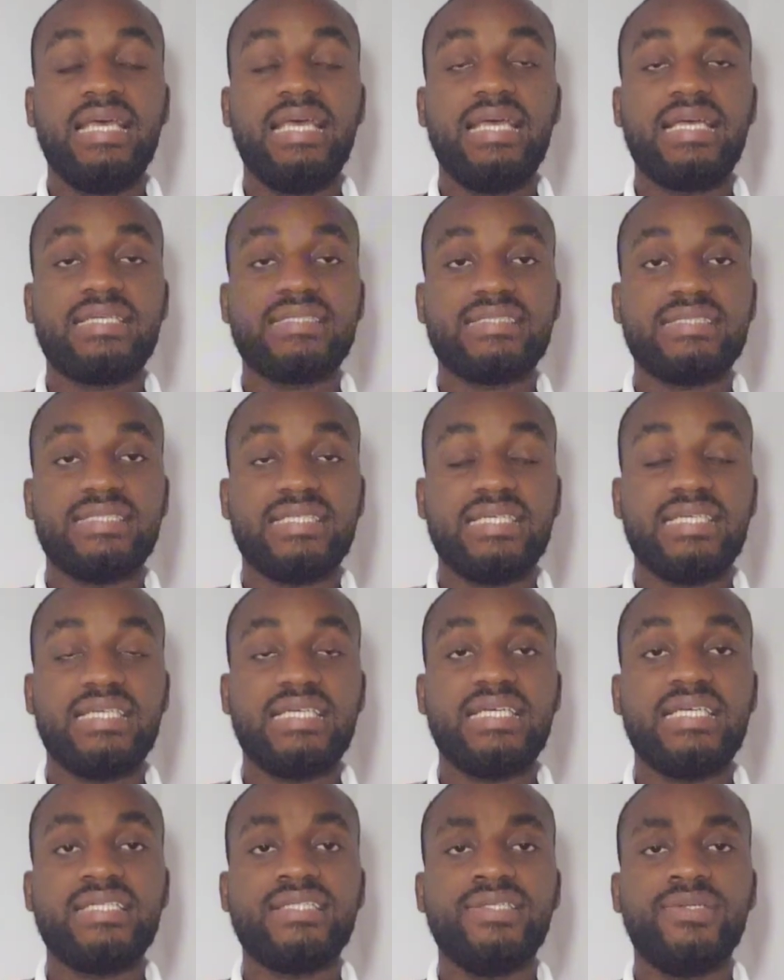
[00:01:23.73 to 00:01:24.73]

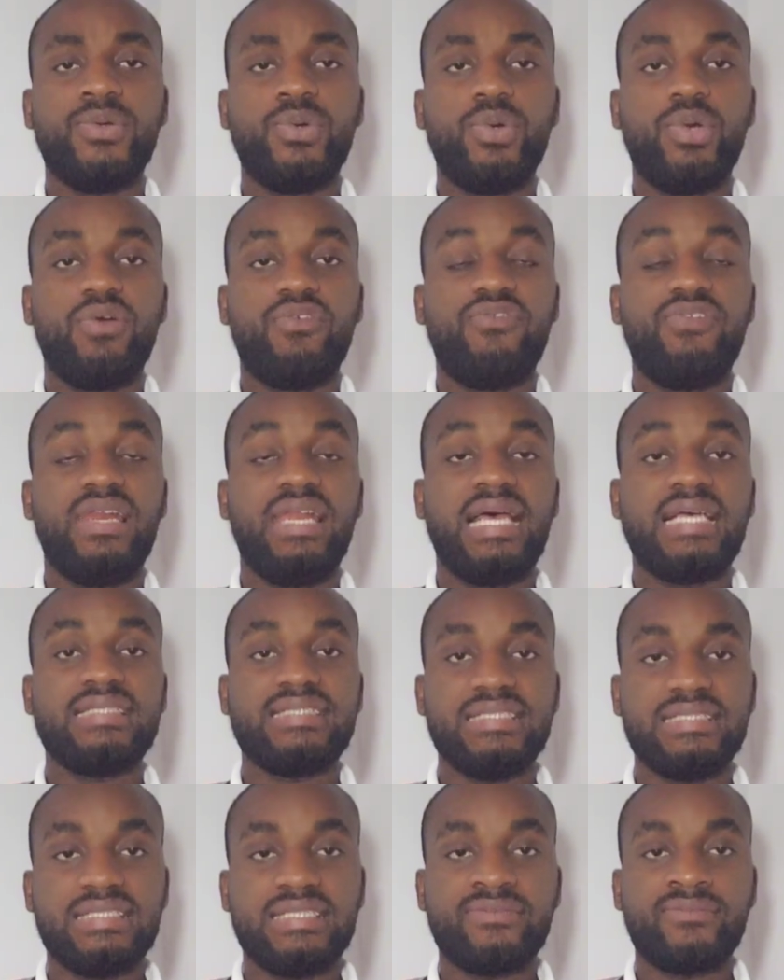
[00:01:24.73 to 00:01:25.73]
XG in the whole of
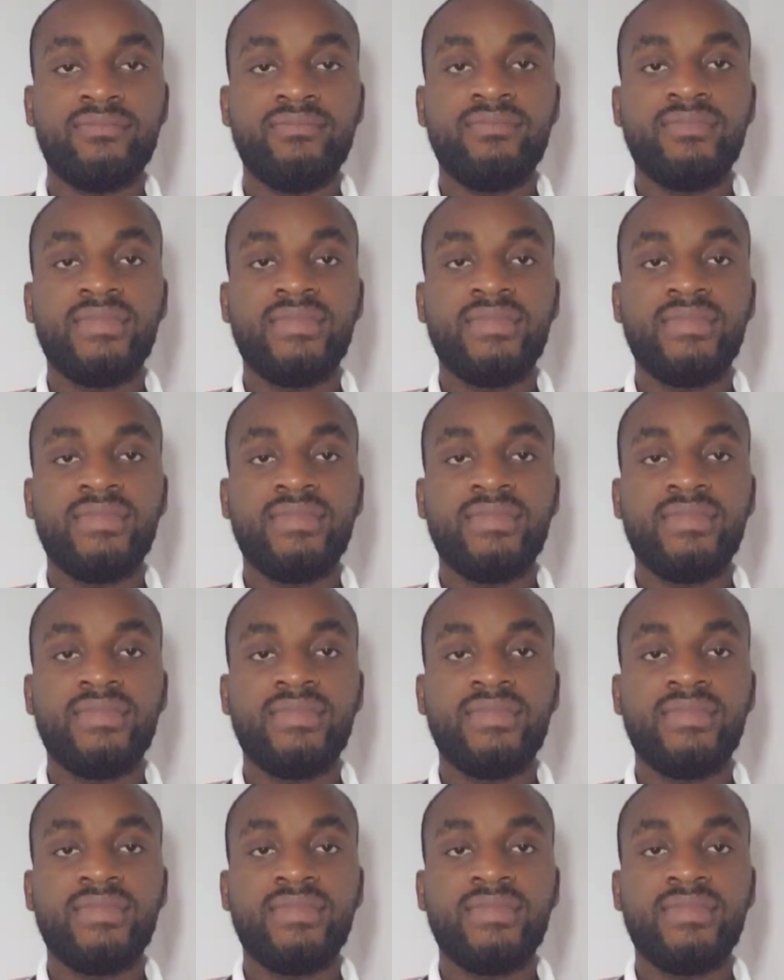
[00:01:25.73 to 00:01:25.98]
last season.